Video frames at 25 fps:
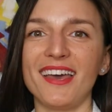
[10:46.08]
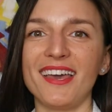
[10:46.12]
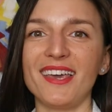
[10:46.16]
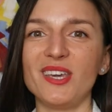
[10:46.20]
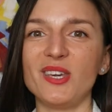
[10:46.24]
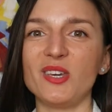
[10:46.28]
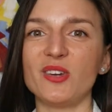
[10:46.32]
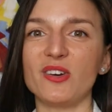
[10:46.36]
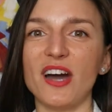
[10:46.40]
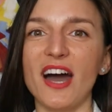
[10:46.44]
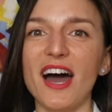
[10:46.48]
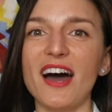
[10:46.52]

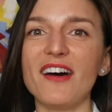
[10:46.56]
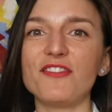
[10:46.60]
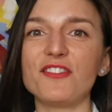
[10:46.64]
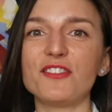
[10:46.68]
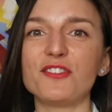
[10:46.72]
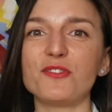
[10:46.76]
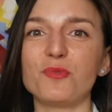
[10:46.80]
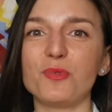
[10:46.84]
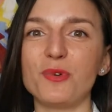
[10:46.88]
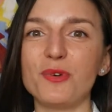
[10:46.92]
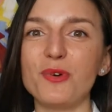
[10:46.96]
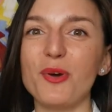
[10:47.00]
You have
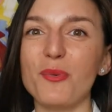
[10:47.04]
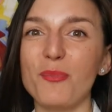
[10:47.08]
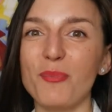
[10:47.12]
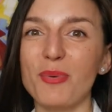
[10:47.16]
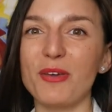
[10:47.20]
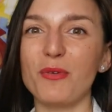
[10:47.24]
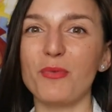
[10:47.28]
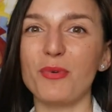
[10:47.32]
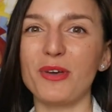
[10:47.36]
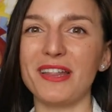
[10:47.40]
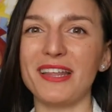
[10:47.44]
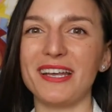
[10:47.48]
to
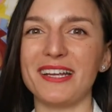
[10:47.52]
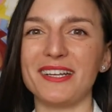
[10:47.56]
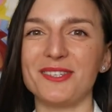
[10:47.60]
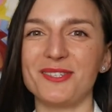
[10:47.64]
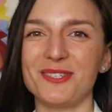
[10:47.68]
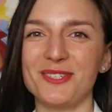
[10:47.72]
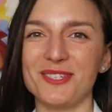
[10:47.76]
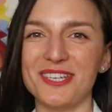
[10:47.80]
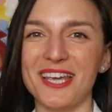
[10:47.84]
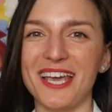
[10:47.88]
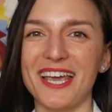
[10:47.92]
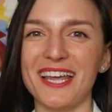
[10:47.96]
be willing
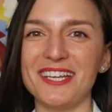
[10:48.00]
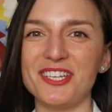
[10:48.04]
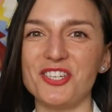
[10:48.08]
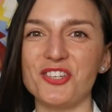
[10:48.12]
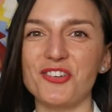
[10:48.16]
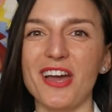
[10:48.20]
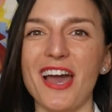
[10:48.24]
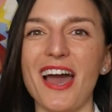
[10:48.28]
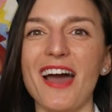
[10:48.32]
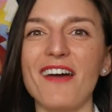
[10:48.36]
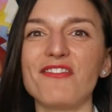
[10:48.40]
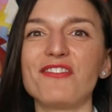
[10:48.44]
to change.
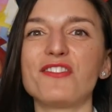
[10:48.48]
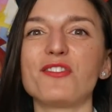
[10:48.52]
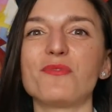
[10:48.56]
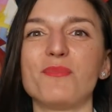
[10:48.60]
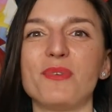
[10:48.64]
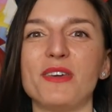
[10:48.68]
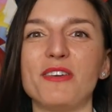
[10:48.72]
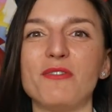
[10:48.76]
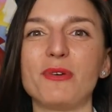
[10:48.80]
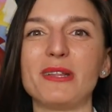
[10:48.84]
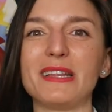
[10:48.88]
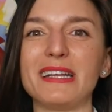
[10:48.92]
You have to
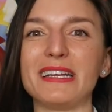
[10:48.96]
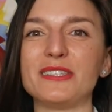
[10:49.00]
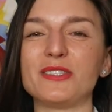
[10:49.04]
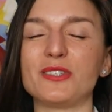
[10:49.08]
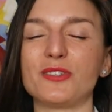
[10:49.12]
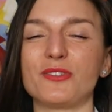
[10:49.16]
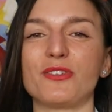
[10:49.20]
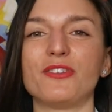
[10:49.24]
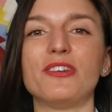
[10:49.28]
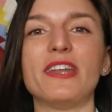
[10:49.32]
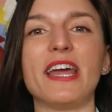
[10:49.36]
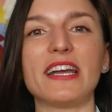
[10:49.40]
be willing
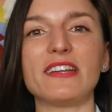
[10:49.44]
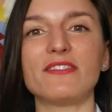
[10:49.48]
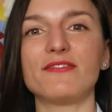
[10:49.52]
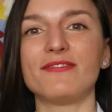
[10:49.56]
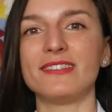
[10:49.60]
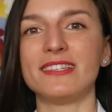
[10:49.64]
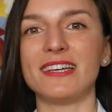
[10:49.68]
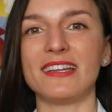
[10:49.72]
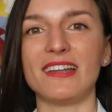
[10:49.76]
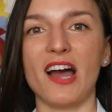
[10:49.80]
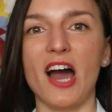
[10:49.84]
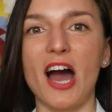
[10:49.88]
to connect
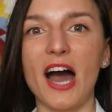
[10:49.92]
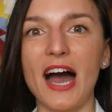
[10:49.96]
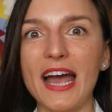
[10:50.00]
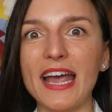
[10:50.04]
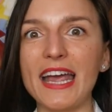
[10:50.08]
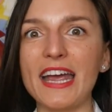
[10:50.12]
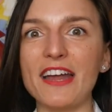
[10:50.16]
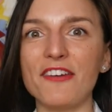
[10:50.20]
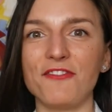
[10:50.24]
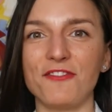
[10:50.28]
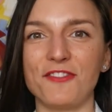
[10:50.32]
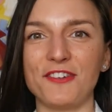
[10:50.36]
with that
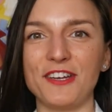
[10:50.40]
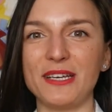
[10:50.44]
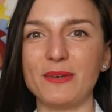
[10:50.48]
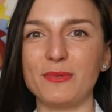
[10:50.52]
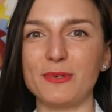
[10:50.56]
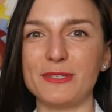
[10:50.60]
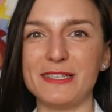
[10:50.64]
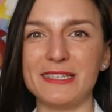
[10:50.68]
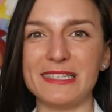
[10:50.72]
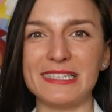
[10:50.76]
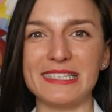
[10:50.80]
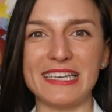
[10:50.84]
higher
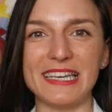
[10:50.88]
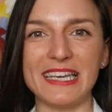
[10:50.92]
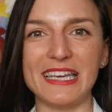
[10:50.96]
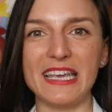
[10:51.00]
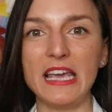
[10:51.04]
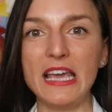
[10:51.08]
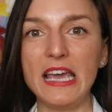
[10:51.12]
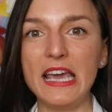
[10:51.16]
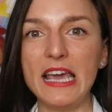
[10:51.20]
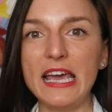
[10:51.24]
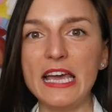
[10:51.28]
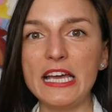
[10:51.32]

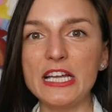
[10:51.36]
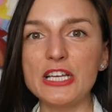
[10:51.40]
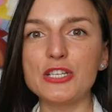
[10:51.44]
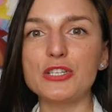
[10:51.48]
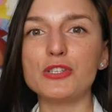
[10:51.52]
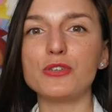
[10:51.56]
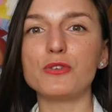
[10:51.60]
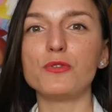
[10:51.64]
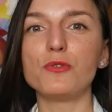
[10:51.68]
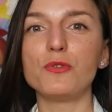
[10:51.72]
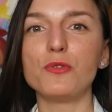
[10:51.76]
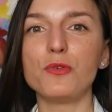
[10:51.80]
frequency
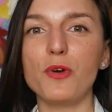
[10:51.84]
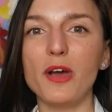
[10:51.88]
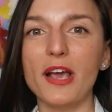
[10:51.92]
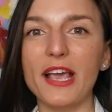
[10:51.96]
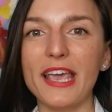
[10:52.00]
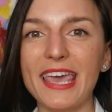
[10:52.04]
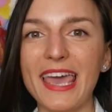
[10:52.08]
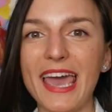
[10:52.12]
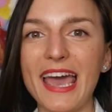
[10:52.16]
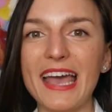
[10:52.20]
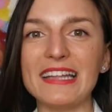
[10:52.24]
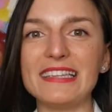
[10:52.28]
to
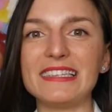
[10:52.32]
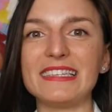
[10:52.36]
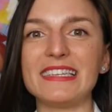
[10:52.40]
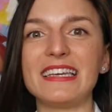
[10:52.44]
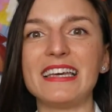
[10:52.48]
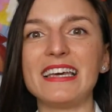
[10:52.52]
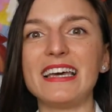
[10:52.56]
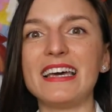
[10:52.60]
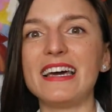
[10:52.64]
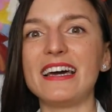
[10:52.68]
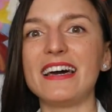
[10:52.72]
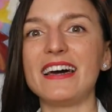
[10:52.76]
get
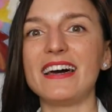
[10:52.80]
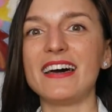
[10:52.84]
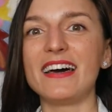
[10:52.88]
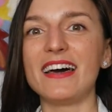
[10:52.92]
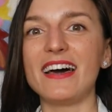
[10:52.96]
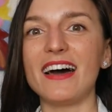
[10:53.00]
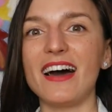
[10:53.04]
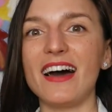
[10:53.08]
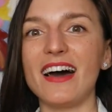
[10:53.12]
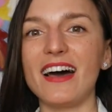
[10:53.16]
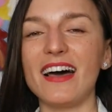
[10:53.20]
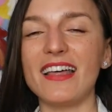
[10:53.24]

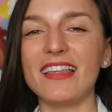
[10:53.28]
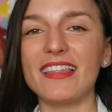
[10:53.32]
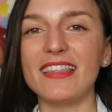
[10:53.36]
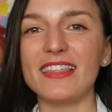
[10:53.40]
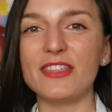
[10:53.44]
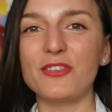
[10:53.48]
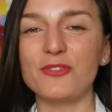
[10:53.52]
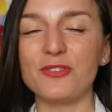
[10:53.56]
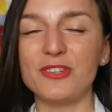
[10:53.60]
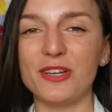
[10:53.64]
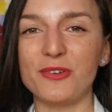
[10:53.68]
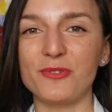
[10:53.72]

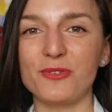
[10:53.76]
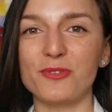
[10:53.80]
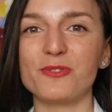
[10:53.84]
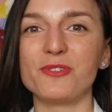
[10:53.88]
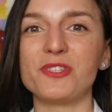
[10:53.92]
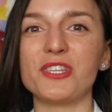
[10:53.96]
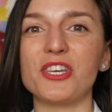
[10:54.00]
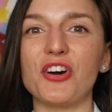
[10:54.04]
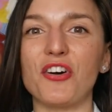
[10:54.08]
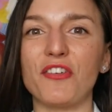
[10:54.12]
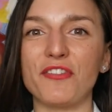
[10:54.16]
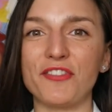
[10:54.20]
to the
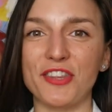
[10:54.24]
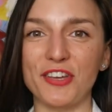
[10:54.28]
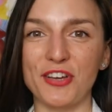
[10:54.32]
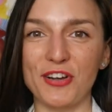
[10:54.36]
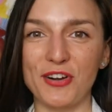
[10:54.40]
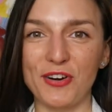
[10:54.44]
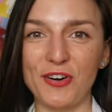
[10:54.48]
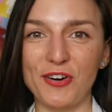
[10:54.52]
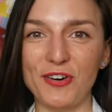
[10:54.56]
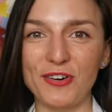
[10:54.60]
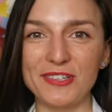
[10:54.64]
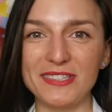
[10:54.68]
root of the
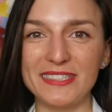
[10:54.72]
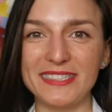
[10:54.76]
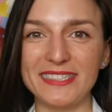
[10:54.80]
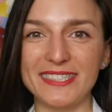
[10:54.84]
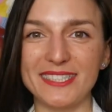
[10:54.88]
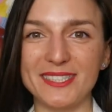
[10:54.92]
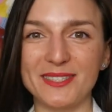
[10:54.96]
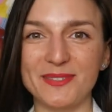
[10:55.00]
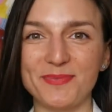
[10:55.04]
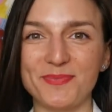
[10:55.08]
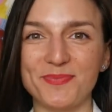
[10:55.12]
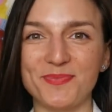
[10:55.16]

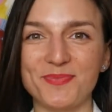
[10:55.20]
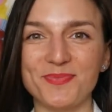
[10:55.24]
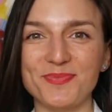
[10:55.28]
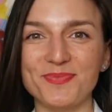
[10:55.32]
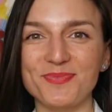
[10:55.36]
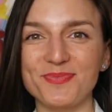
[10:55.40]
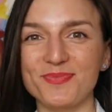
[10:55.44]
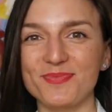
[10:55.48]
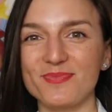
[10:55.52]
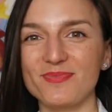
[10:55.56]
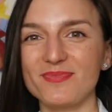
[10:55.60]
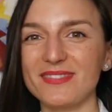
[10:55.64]
cause.
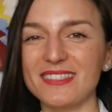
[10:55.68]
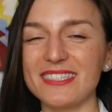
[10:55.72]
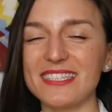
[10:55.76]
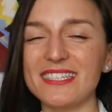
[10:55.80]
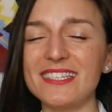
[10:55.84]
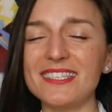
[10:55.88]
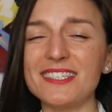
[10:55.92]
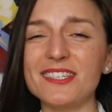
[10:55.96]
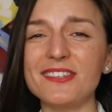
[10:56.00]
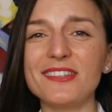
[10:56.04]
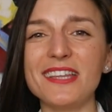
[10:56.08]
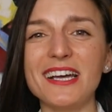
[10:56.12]

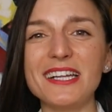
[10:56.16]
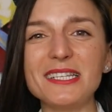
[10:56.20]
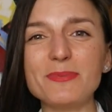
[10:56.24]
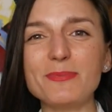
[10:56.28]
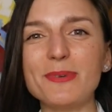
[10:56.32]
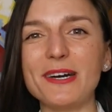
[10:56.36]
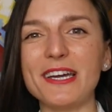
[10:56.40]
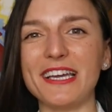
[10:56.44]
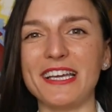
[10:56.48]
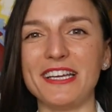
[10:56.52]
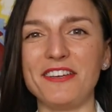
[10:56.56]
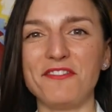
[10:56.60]
So
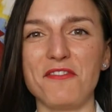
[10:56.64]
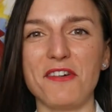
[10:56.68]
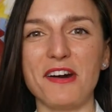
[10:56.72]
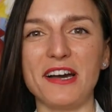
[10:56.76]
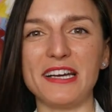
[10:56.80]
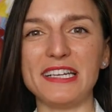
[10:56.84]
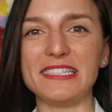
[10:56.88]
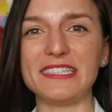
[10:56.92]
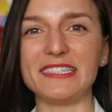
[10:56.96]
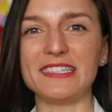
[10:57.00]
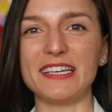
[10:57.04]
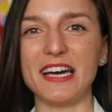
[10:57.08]
that's my
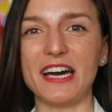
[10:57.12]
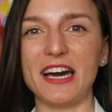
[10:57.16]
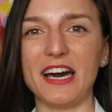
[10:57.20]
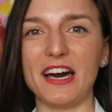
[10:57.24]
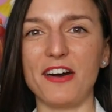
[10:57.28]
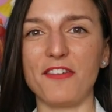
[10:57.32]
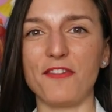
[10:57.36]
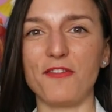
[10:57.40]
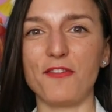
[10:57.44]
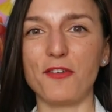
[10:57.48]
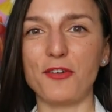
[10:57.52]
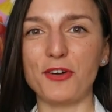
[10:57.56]
invite
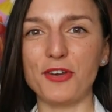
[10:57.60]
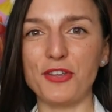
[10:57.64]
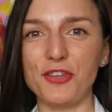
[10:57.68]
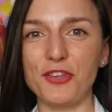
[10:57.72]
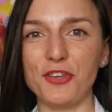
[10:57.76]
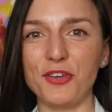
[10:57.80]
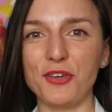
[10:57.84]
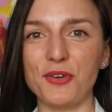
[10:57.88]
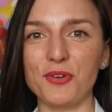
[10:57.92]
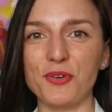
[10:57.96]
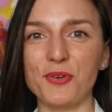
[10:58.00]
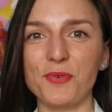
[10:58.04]
for
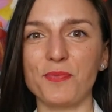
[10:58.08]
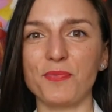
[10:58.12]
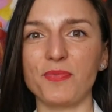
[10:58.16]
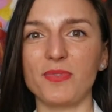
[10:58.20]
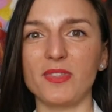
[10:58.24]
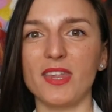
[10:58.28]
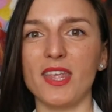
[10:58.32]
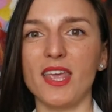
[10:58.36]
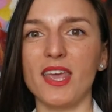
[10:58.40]
you.